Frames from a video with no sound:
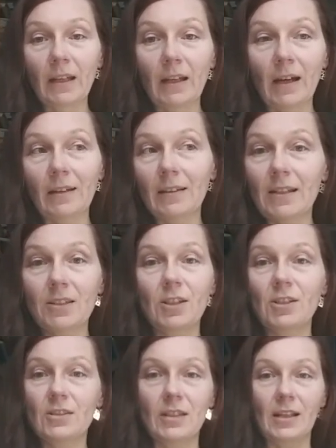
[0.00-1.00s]
unless
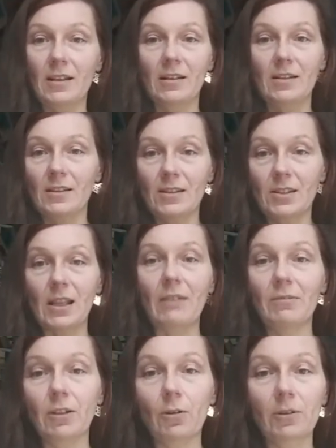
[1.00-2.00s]
he's like
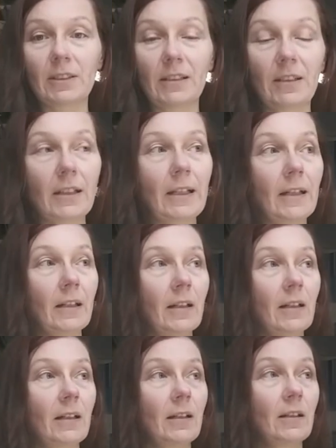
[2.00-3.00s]
Slavic already.
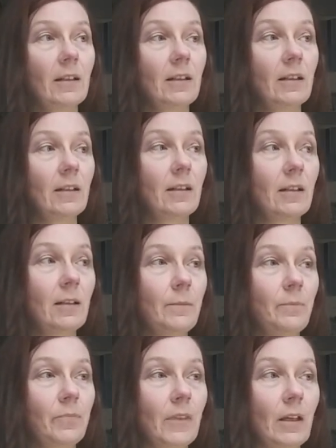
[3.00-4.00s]
And